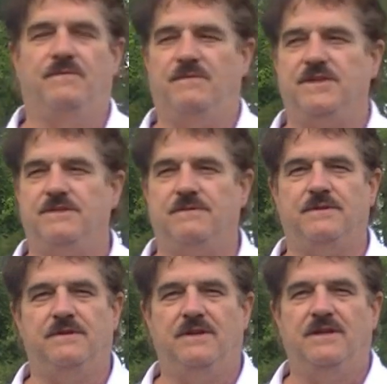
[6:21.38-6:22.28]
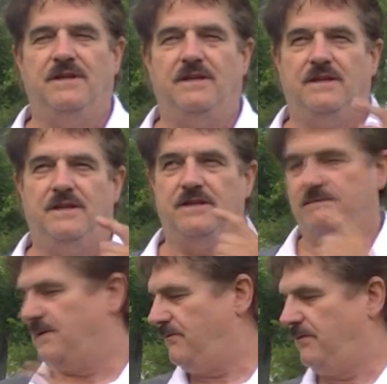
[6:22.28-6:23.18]
This one is
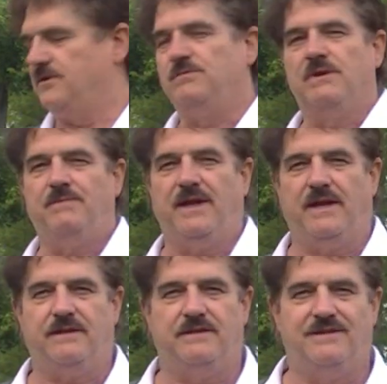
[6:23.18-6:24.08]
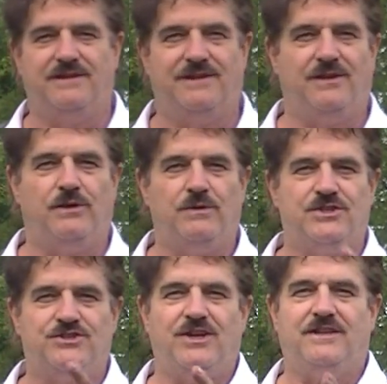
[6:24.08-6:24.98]
my first one packed, and I
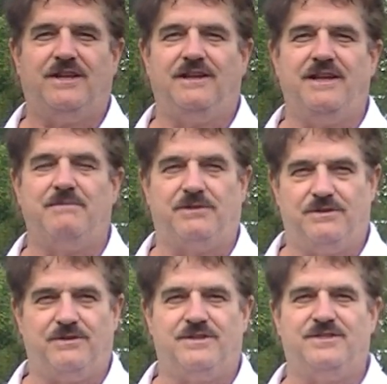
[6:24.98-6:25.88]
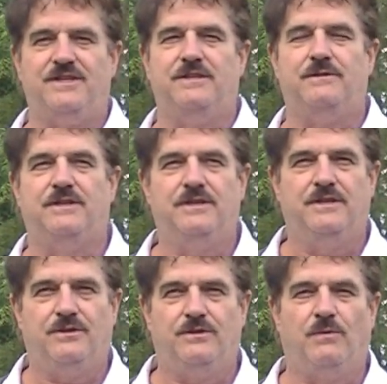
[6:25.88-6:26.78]
always check that label. You can see
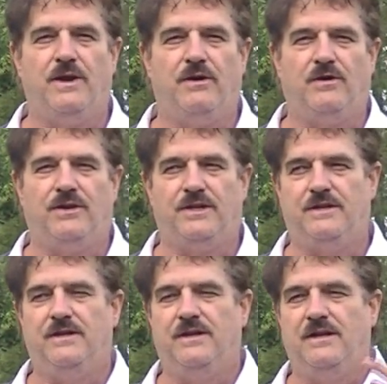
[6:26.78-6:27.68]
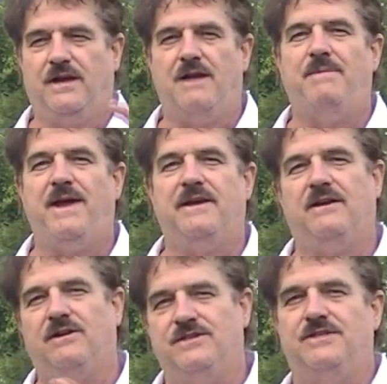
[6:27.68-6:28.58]
the wear on it. I pack
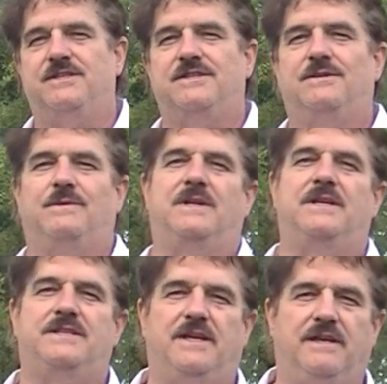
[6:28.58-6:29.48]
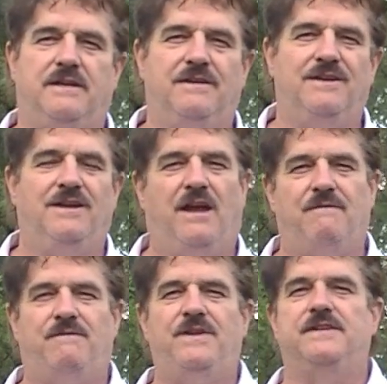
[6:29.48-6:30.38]
it because this is the one I take. I'm
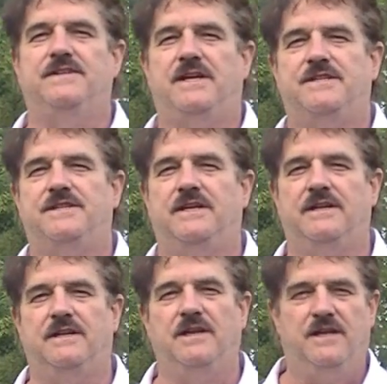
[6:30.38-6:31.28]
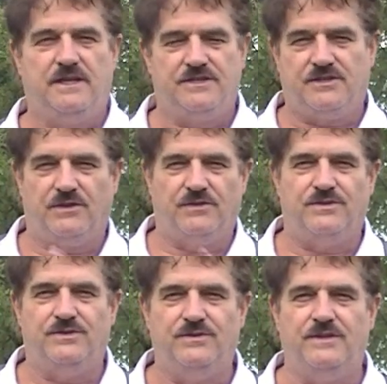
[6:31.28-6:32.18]
field testing it. It's gone through
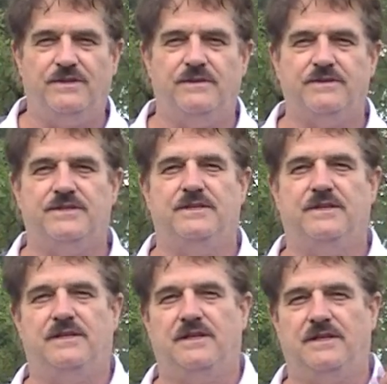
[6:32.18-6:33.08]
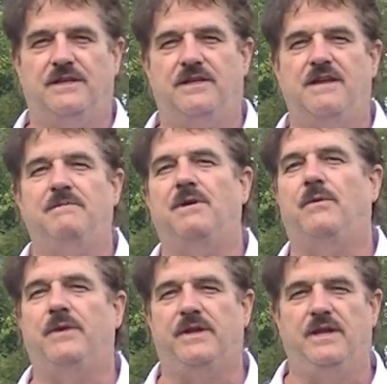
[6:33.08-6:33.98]
2 years. It'll keep
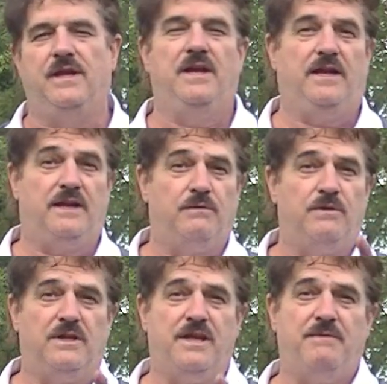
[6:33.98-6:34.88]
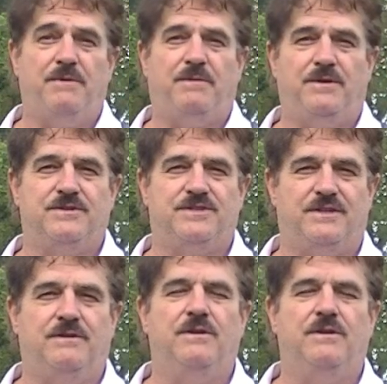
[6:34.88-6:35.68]
going, and I will keep you posted.